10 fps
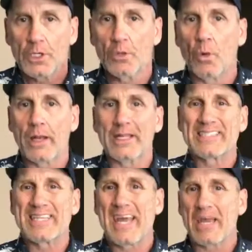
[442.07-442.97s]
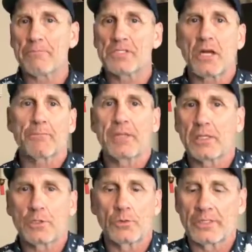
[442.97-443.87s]
you want to tape
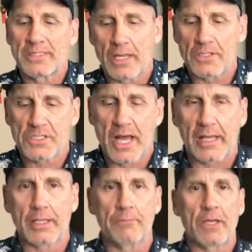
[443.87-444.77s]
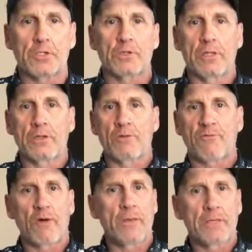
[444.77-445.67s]
something, do a 10-second, make sure that your
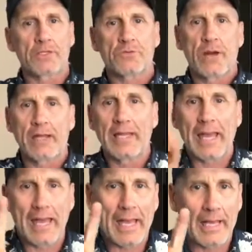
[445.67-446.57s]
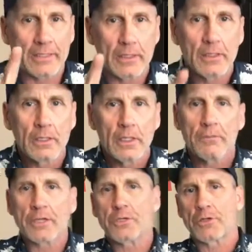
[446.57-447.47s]
framing is right, and
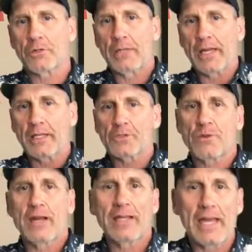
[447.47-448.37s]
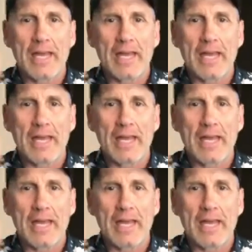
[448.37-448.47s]
make sure your lighting is right,